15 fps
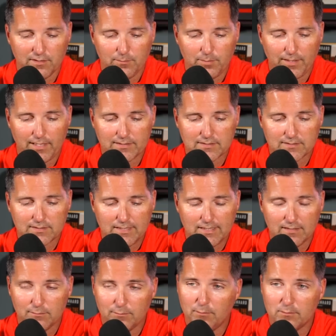pass uh,
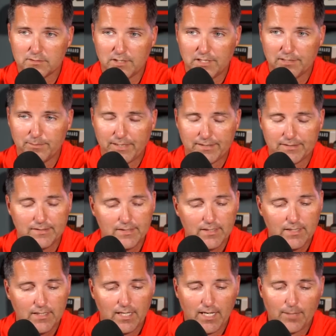that we won't talk about.